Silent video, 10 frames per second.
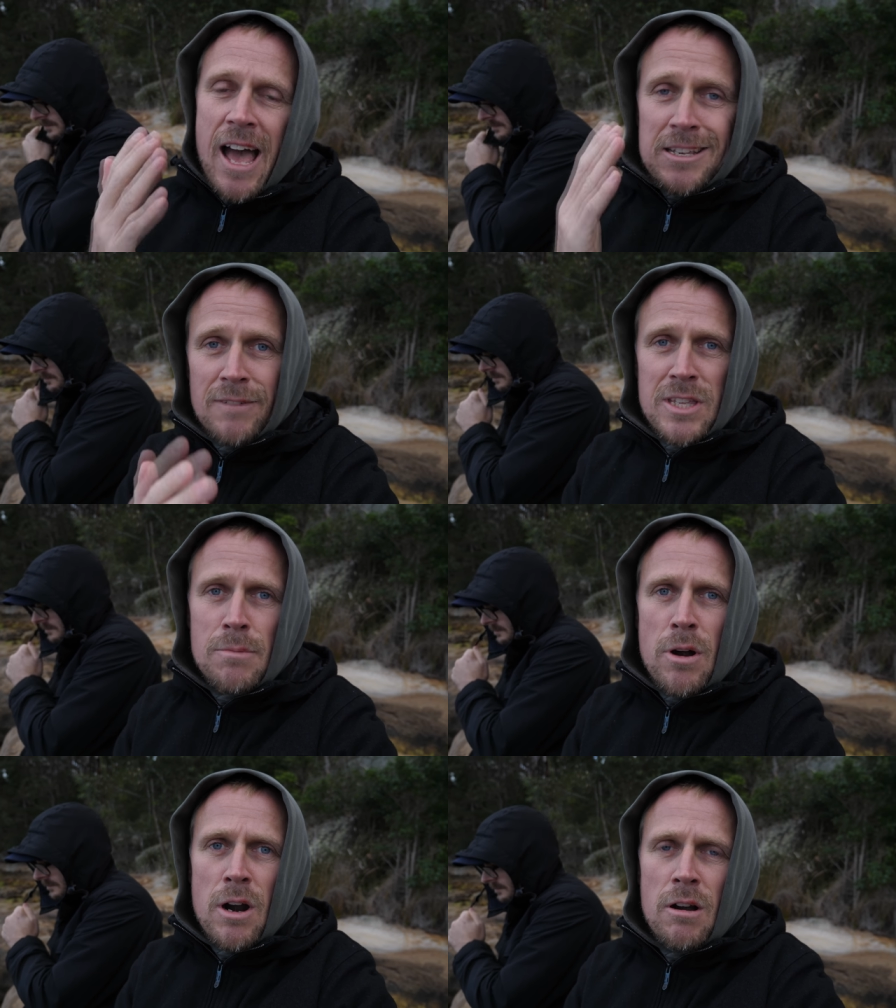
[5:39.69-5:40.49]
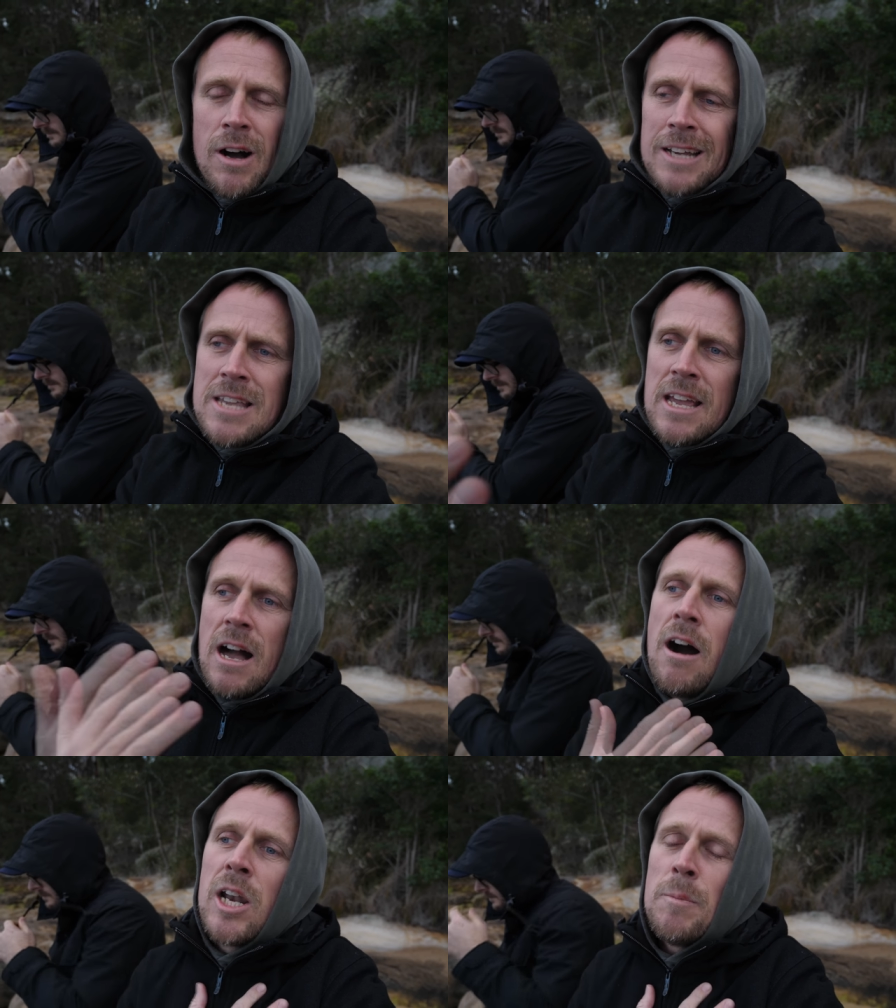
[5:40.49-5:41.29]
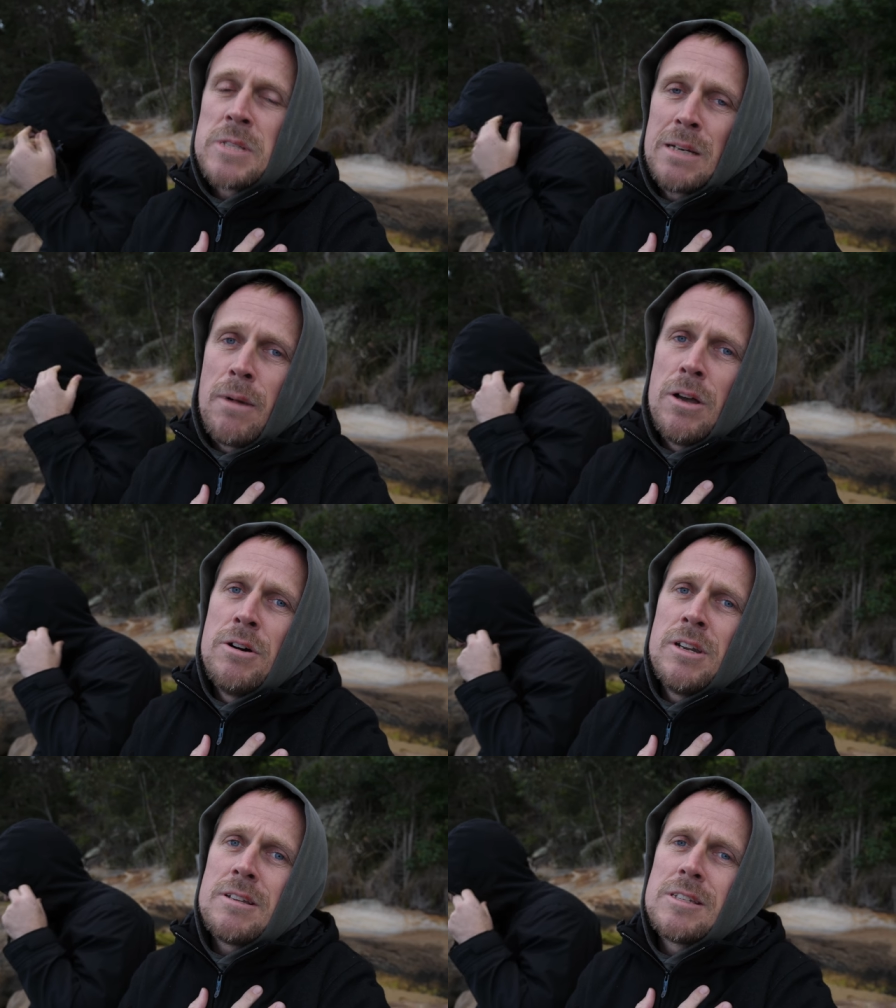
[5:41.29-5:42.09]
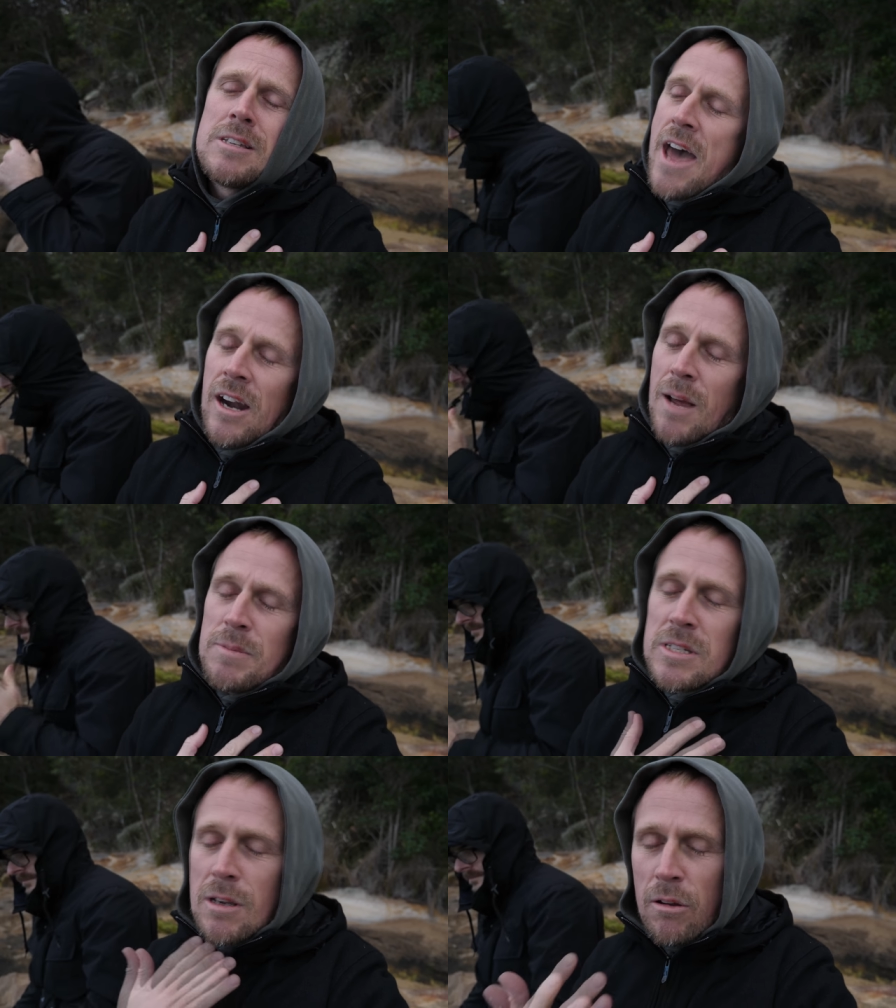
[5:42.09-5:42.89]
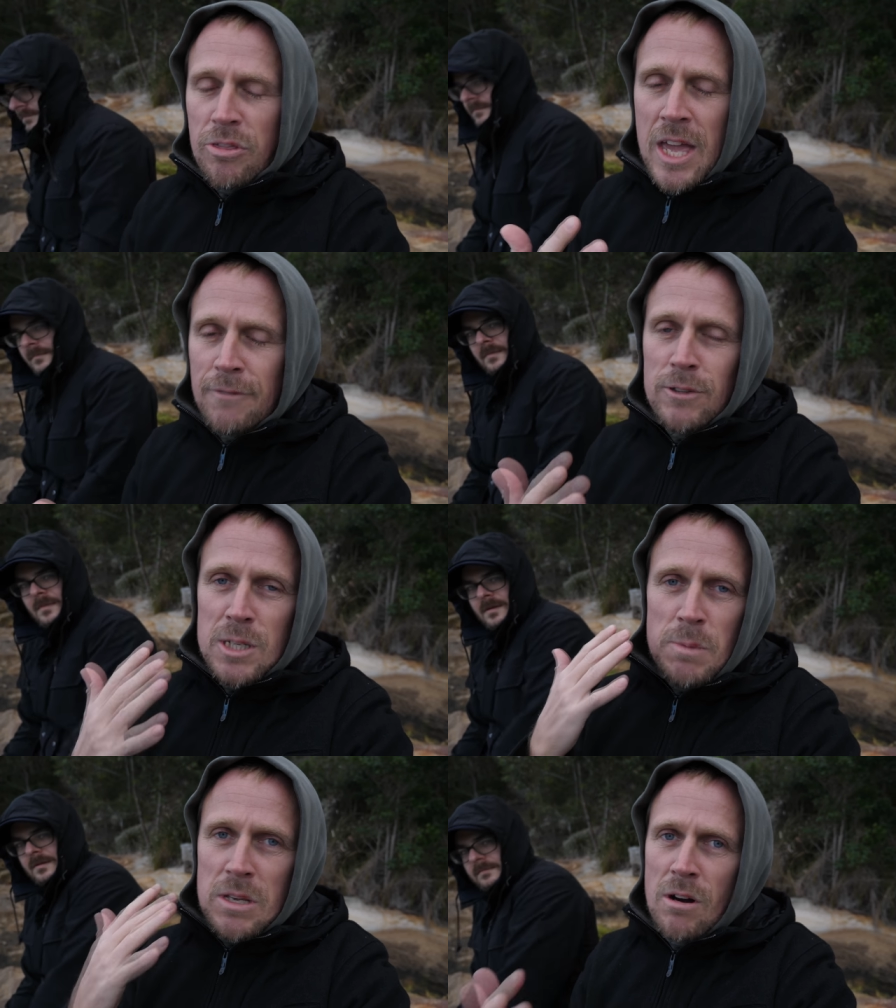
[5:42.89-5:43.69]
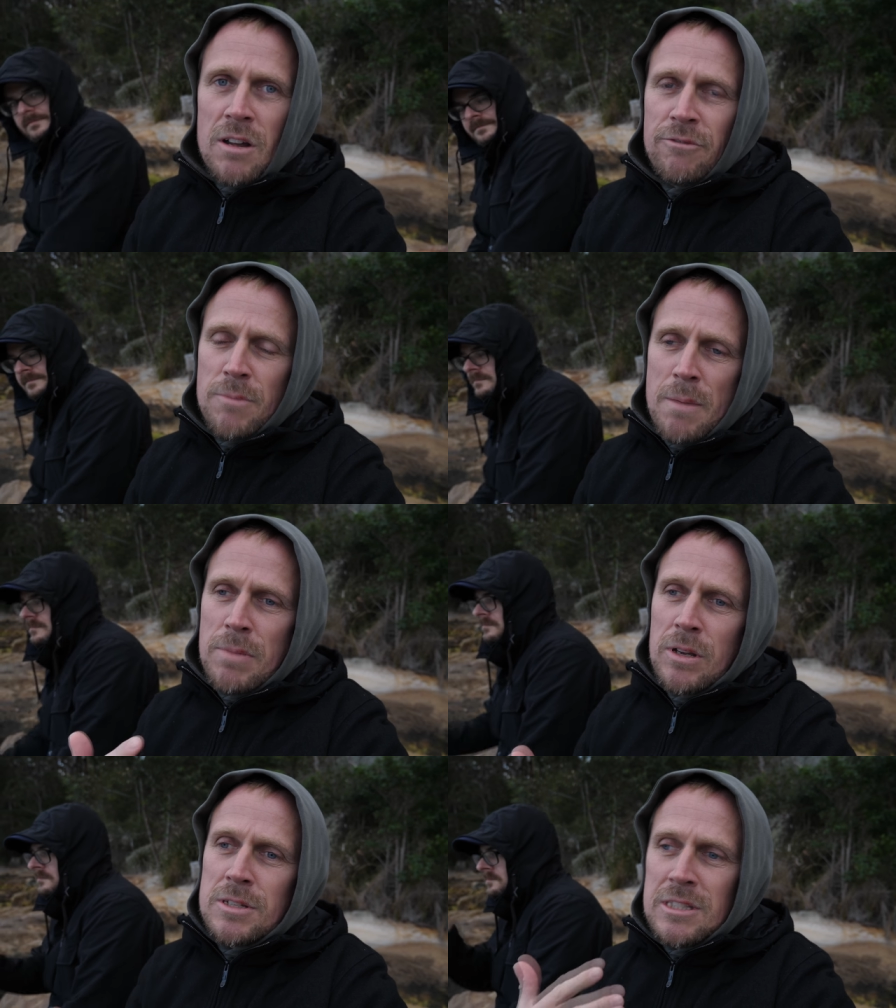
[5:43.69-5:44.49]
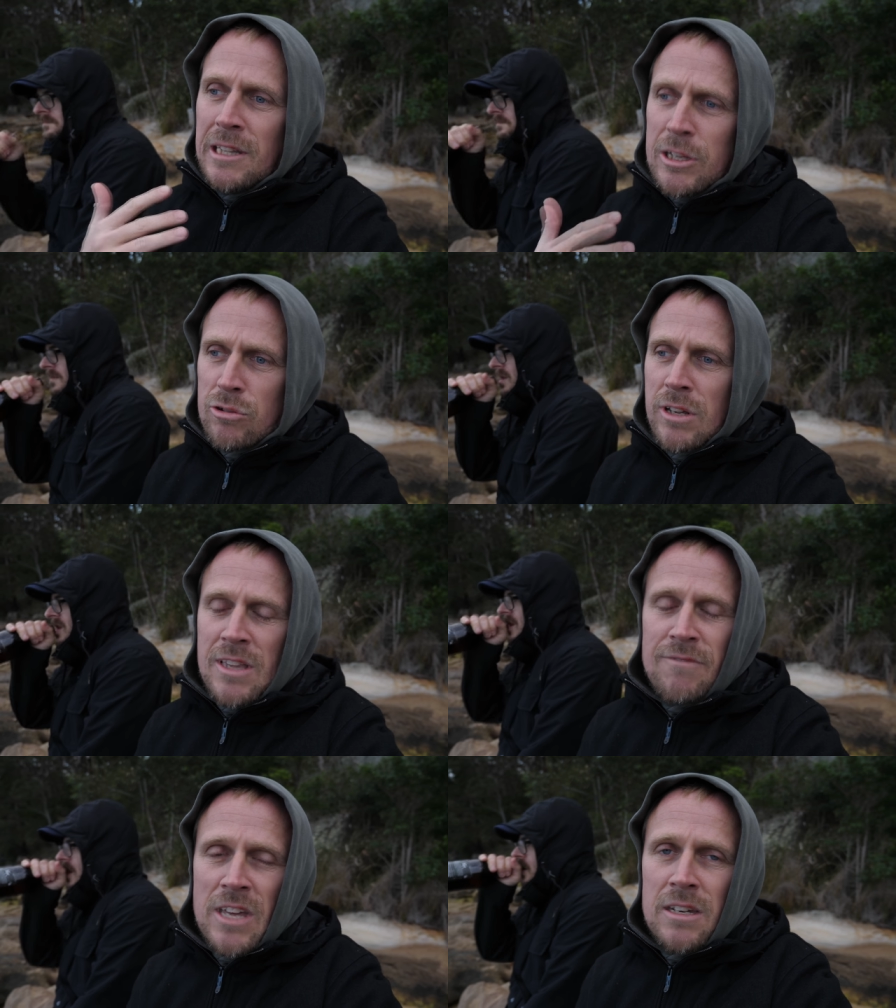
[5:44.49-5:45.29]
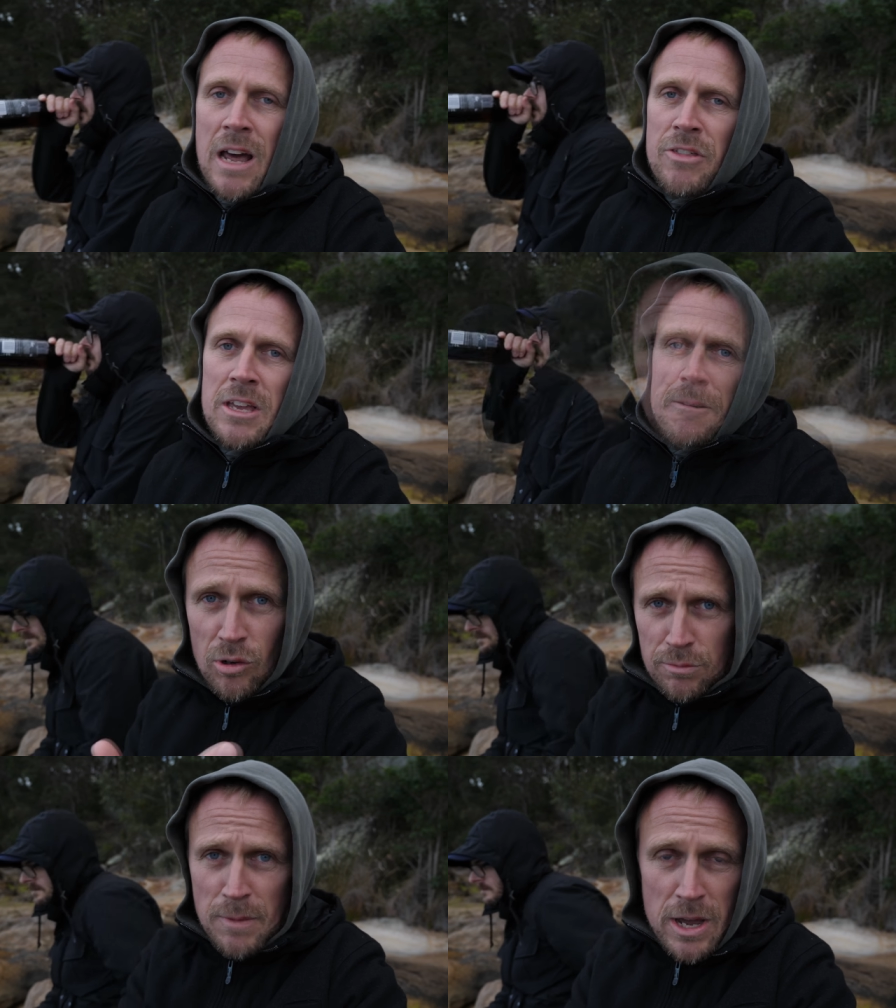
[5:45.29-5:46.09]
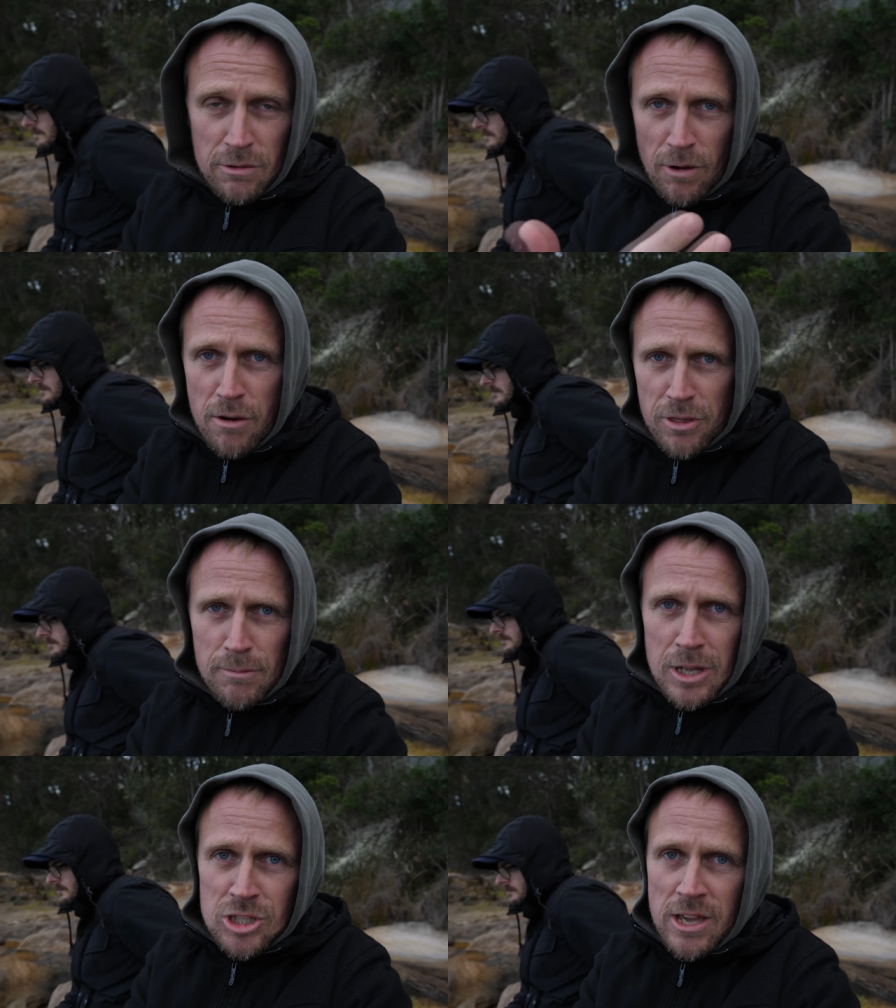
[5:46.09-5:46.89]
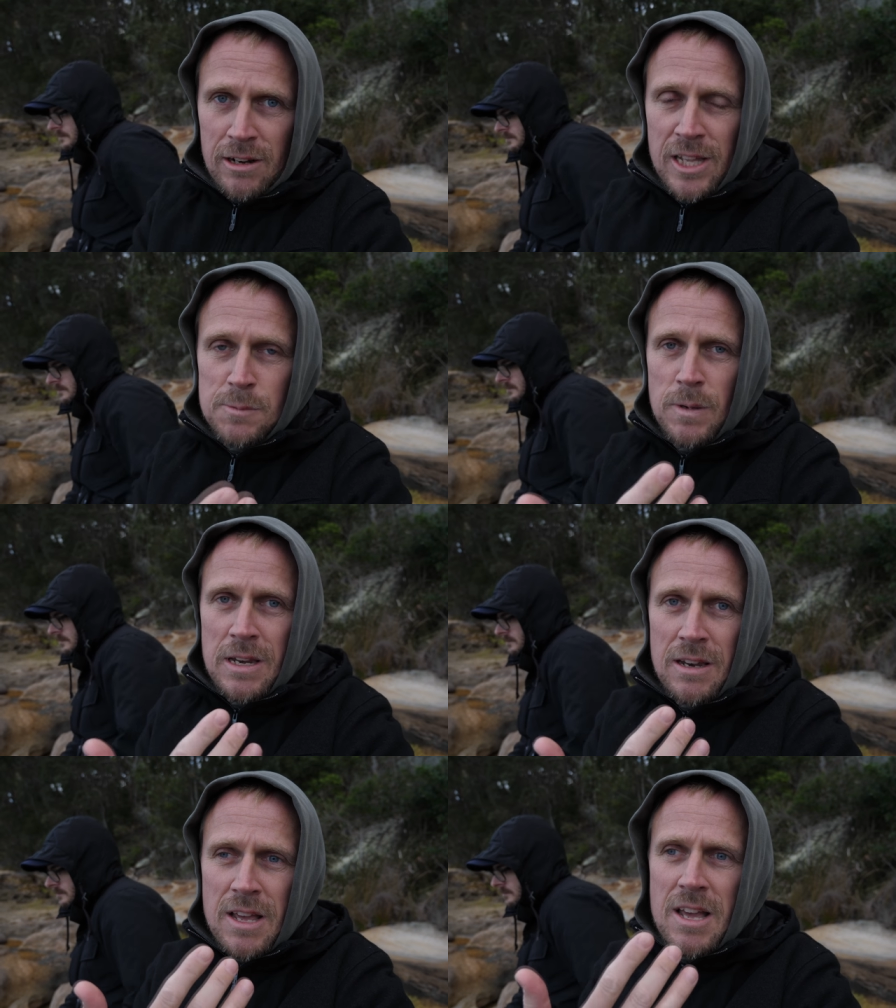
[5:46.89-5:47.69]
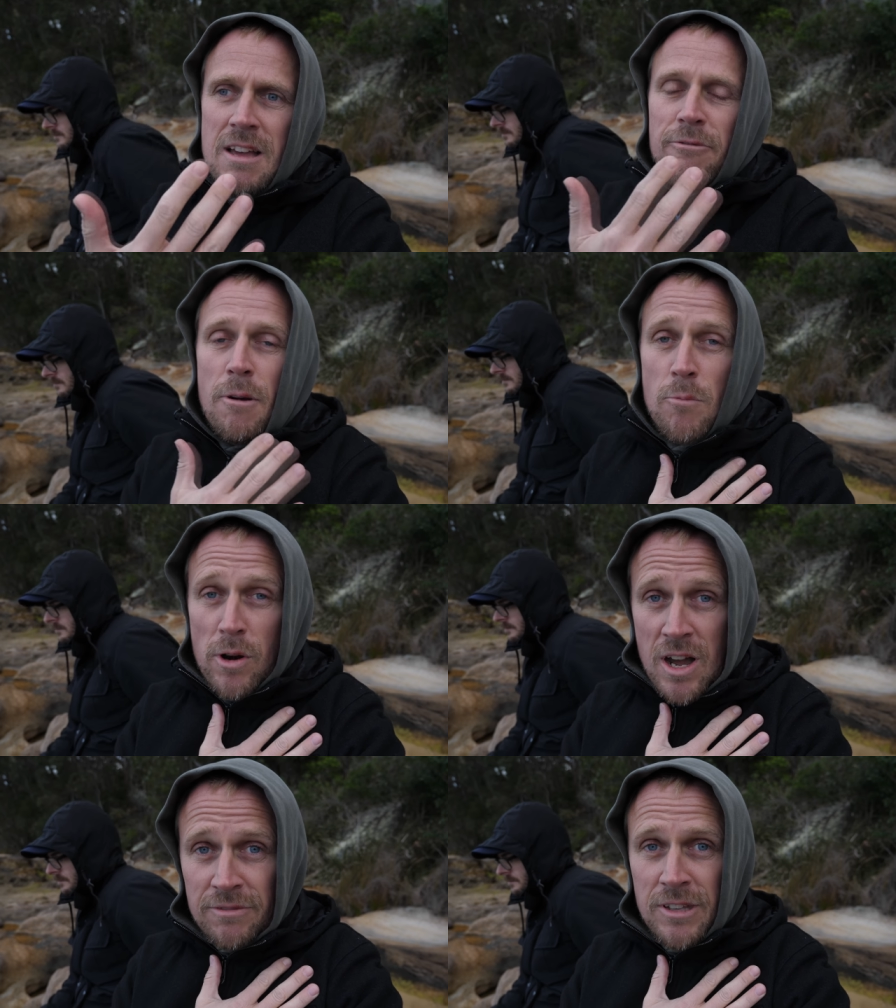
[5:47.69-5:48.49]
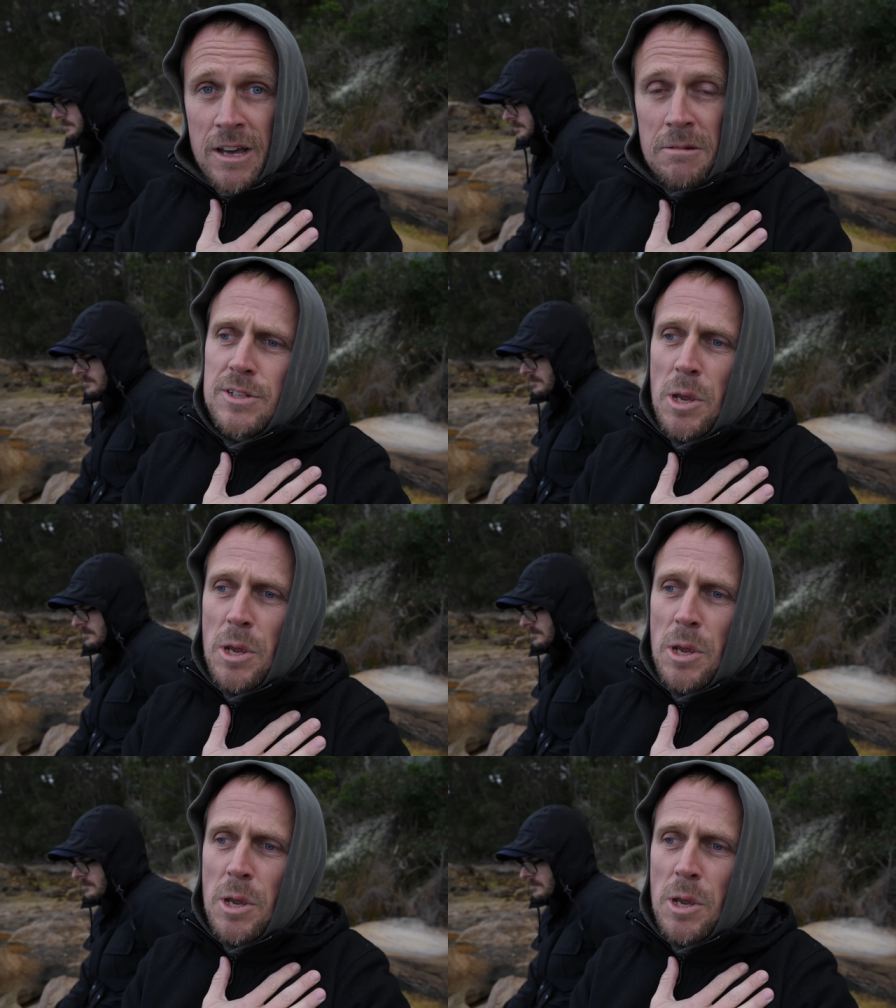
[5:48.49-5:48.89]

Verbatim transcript: As of tomorrow, I take 100% of my earnings and I am so thankful to be gone from them because literally they've done nothing. All my growth on my channel has been from what I've done.